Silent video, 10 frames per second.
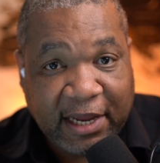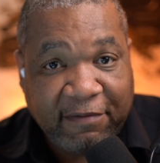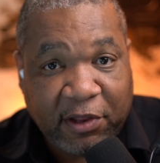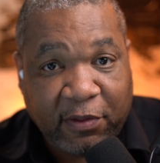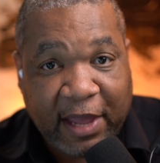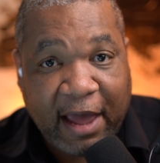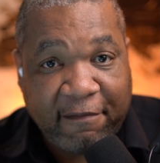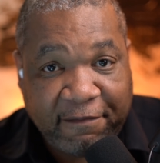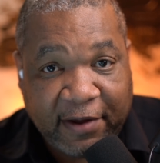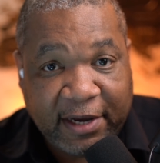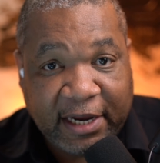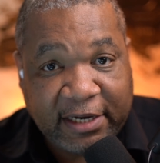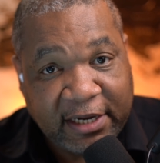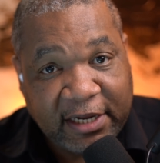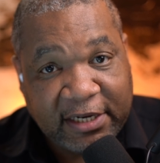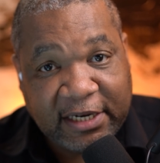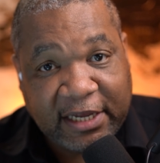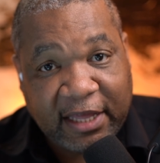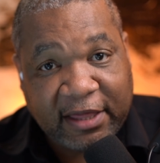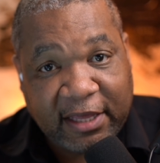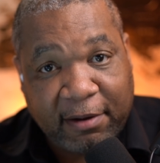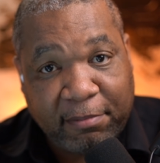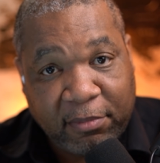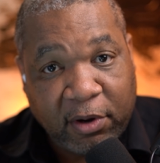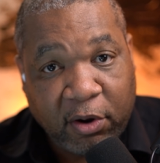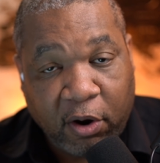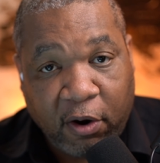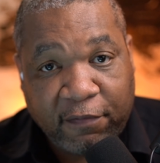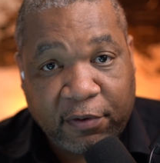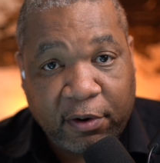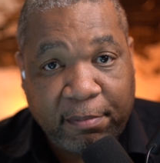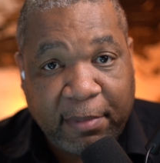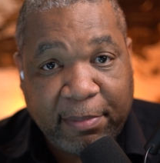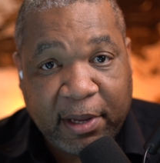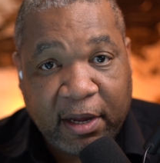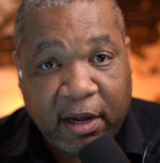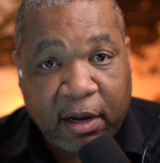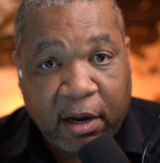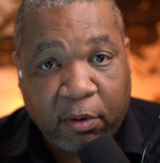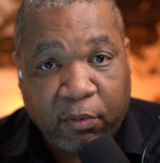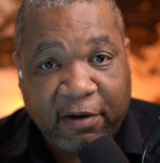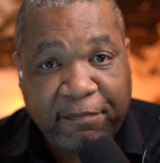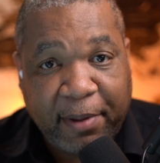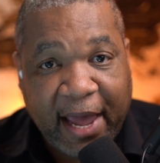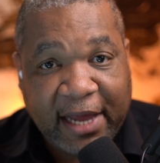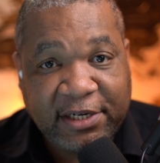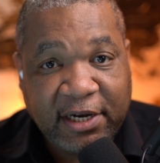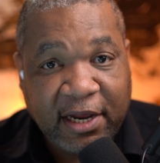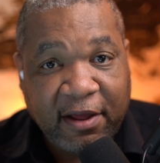even though they have funding to get them over maybe a rough patch,